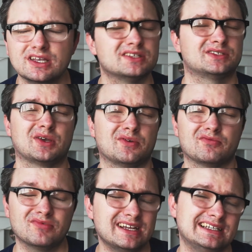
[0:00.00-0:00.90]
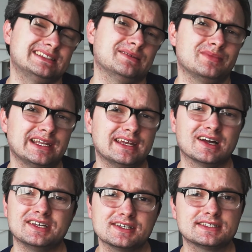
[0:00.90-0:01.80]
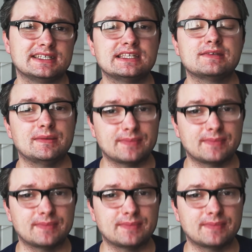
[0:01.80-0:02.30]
So really simply, I just need to be